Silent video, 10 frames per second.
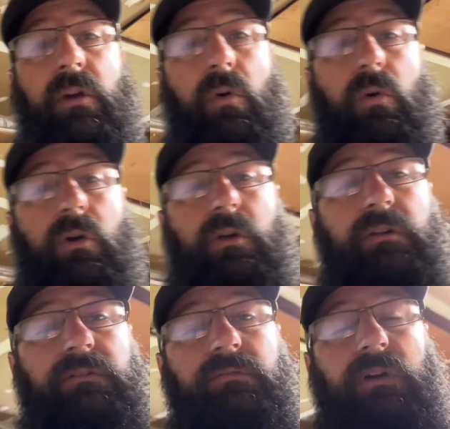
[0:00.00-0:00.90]

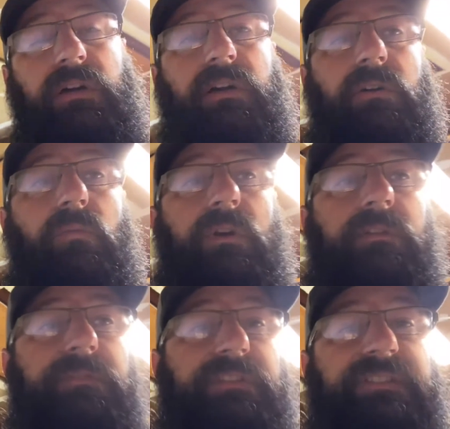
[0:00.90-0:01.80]
or uh, one
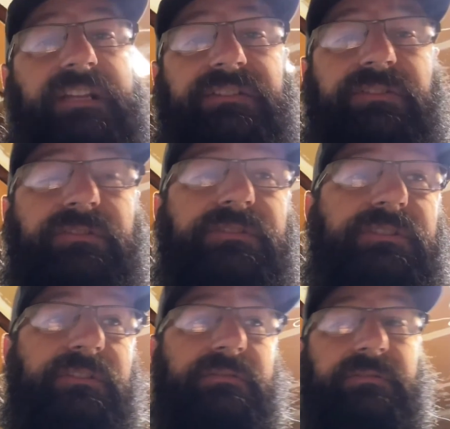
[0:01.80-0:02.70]
of the
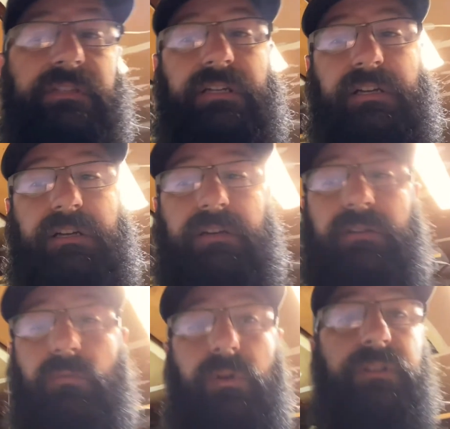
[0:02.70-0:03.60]
sensors
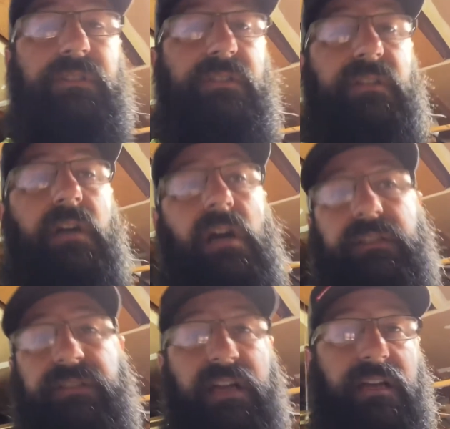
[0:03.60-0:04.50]
uh, was
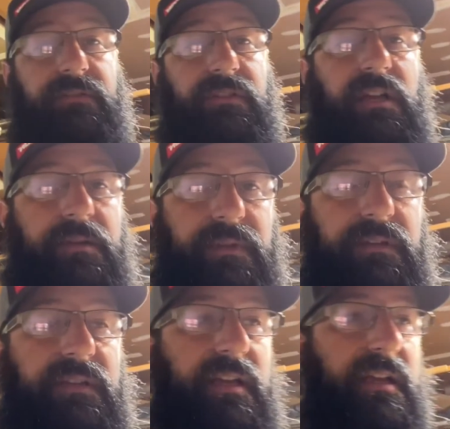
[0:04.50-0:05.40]
knocked out of
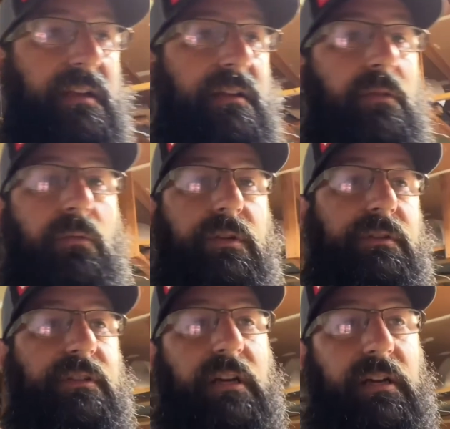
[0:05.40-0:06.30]
alignment and it
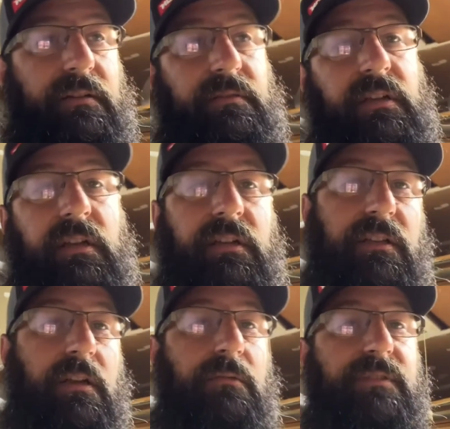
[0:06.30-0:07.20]
was uh,
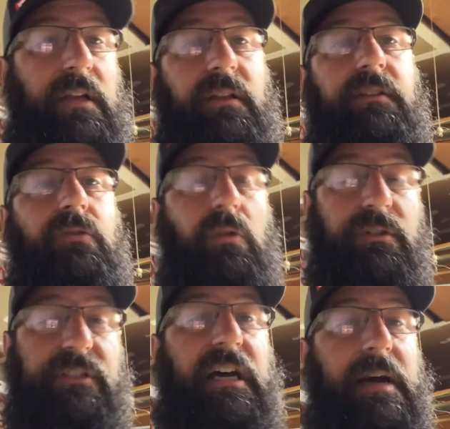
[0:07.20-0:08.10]
you know telling the door
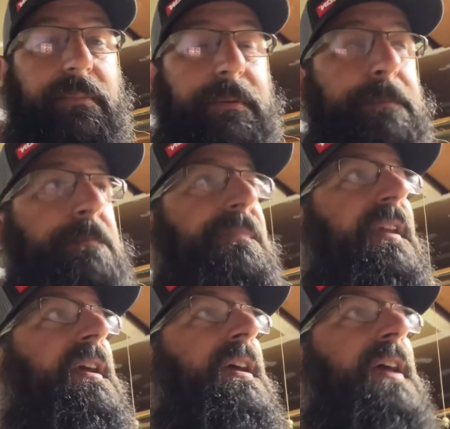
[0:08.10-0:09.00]
to stop.
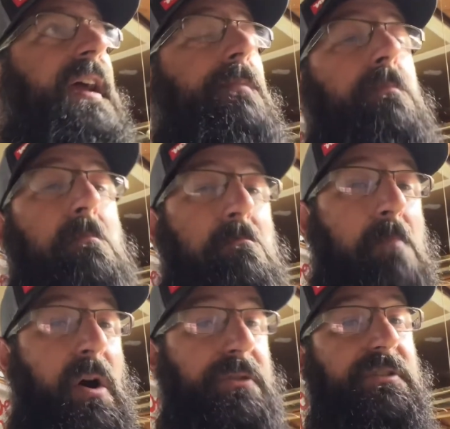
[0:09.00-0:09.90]
And
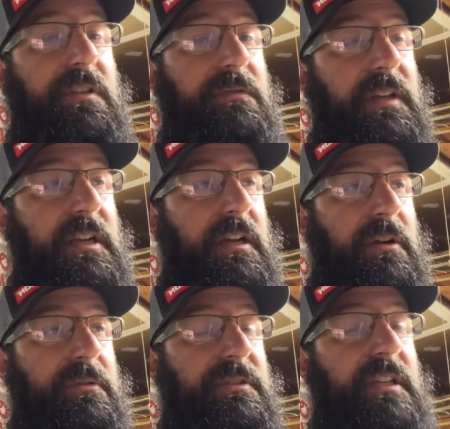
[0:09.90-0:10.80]
most of the
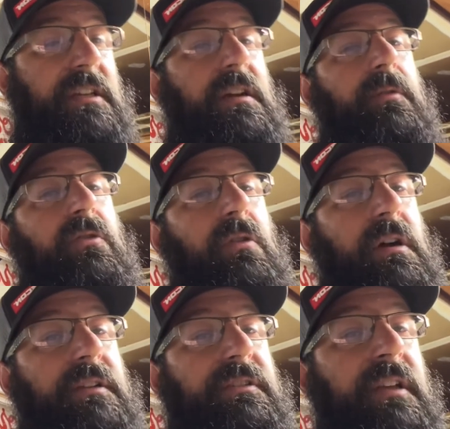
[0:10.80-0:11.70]
videos that you come
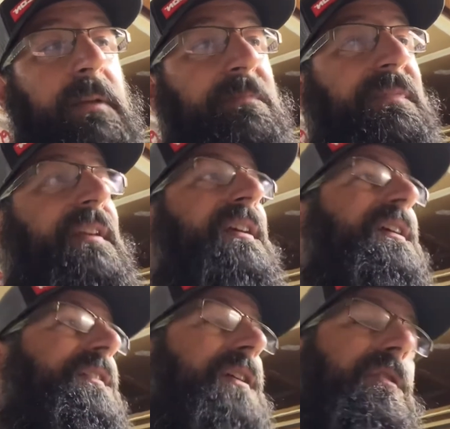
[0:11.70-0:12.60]
across,
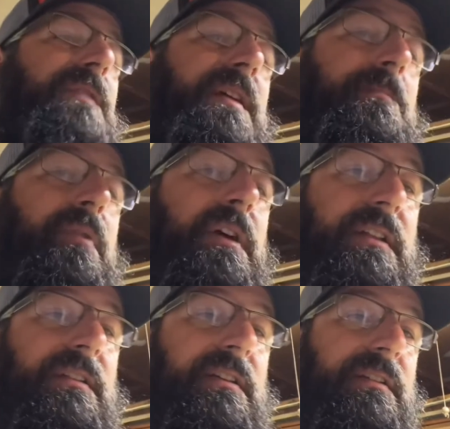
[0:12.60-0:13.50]
you know they put
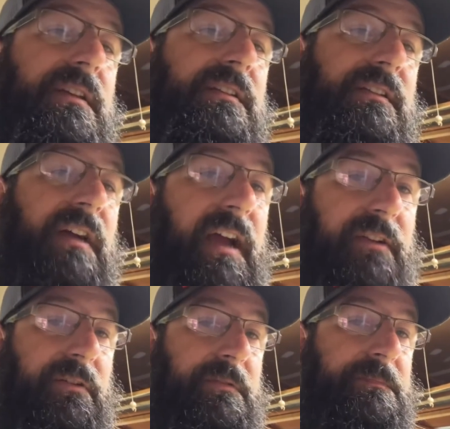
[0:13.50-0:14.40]
in the in the
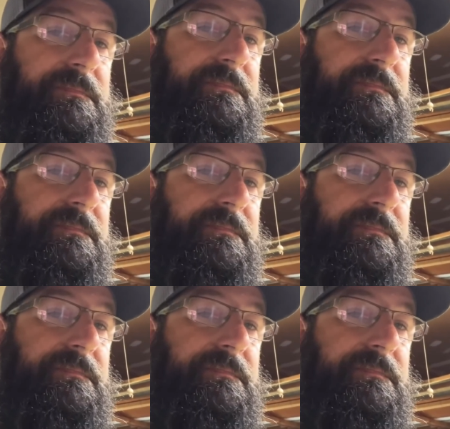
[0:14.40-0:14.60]
title